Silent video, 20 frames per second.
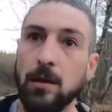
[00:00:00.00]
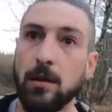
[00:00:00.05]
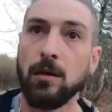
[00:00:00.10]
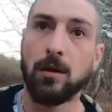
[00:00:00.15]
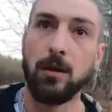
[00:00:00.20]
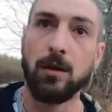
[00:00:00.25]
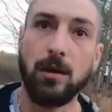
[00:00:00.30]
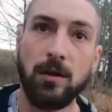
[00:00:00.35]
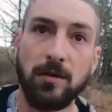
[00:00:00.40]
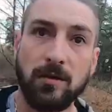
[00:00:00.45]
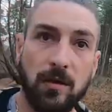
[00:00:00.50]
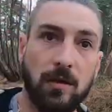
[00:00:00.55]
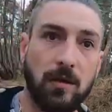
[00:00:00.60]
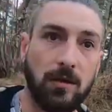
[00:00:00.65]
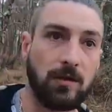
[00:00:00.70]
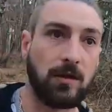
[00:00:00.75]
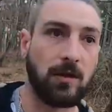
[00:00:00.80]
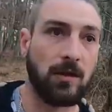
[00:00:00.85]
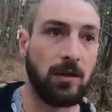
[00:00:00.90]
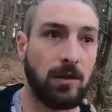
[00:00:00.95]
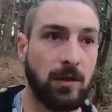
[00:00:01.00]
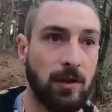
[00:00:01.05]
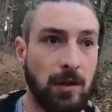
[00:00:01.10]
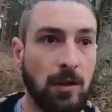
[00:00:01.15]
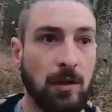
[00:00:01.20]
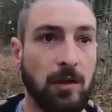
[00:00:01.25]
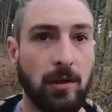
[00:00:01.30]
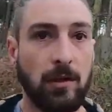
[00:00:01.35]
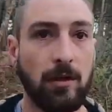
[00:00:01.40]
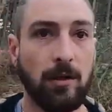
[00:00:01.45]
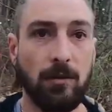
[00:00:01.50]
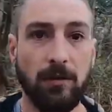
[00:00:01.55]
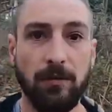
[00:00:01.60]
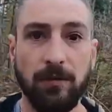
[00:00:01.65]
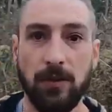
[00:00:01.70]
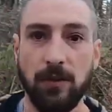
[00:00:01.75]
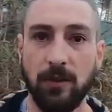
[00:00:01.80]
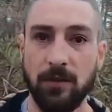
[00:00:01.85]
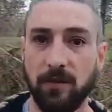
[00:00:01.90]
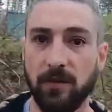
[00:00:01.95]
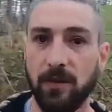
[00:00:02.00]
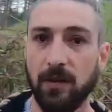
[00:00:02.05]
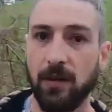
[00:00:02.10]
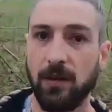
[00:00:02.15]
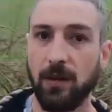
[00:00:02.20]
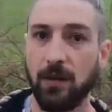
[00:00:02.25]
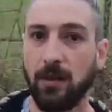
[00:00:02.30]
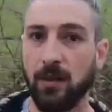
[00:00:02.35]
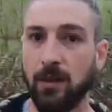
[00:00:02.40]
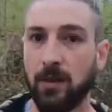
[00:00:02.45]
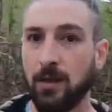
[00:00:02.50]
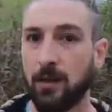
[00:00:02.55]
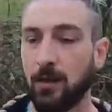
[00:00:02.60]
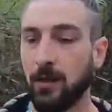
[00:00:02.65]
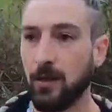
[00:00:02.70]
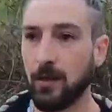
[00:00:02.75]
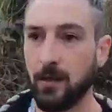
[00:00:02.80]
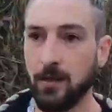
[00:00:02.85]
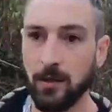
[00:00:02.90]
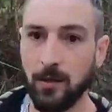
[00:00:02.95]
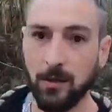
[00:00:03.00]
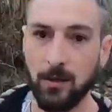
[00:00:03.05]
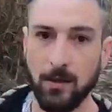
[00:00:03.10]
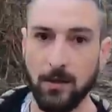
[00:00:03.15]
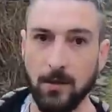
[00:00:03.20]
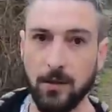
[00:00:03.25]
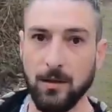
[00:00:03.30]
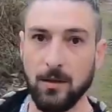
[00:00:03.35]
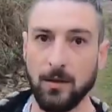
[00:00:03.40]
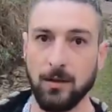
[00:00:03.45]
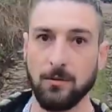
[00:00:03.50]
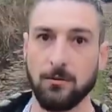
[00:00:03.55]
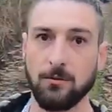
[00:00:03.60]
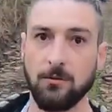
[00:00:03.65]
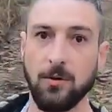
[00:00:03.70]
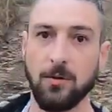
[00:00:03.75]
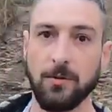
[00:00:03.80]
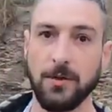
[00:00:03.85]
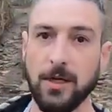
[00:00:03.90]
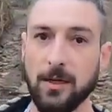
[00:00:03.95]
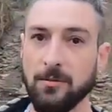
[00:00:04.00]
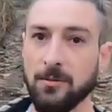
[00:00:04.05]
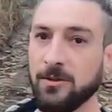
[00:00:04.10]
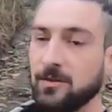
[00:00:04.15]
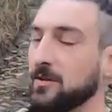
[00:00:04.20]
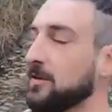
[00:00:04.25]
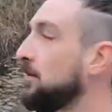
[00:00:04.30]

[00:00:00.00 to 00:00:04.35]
look at this guys don't know if you can see what we're we coming